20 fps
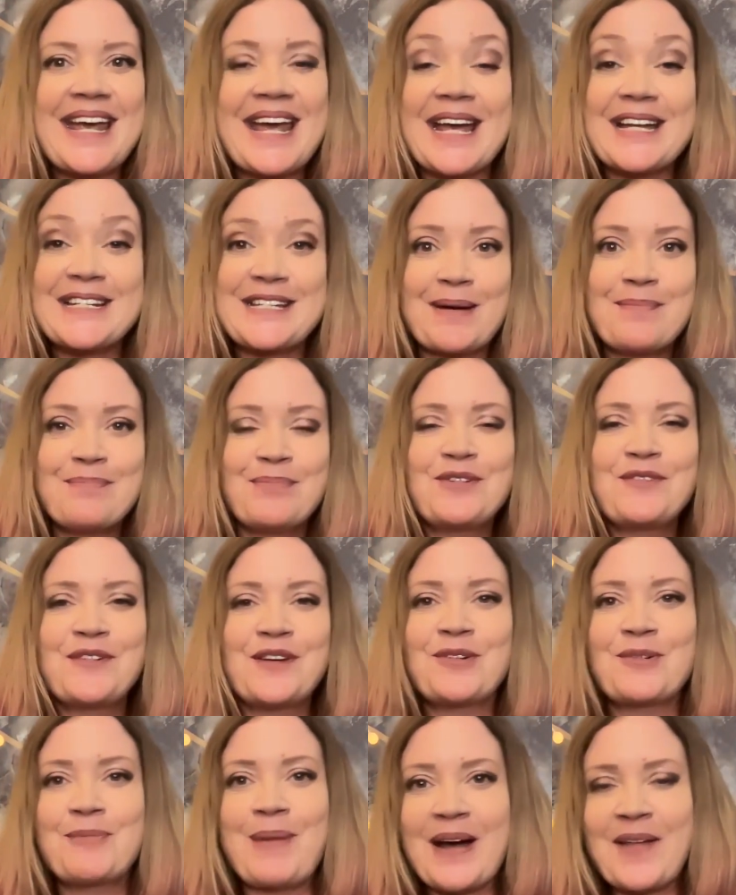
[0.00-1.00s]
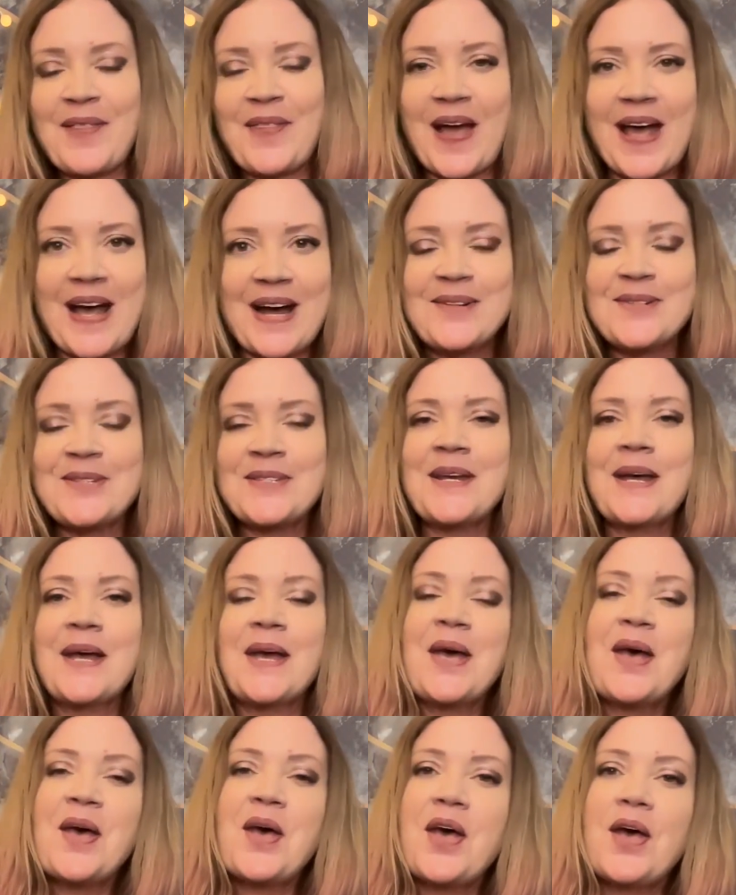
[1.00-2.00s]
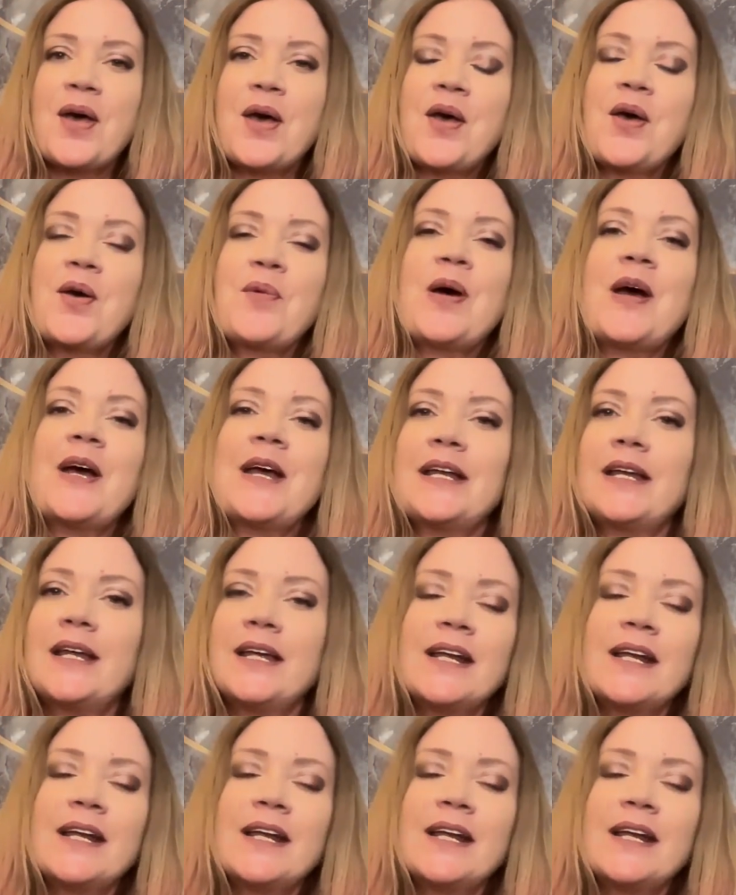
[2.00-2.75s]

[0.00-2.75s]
as I'm moving about the house. But